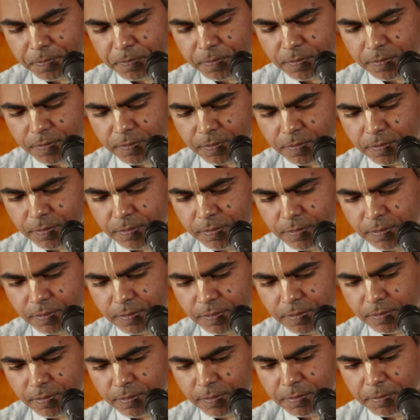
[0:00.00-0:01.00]

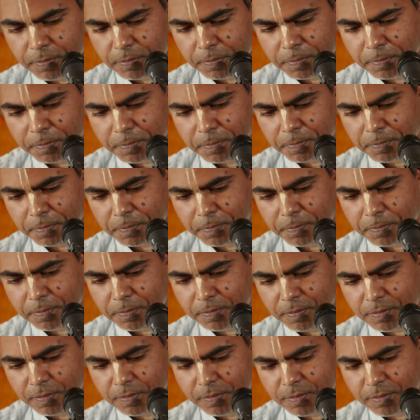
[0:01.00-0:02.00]

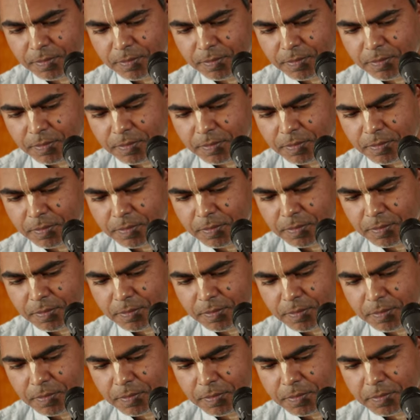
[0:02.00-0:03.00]

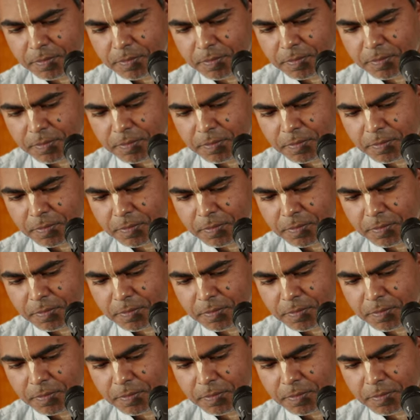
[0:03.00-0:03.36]
(silence)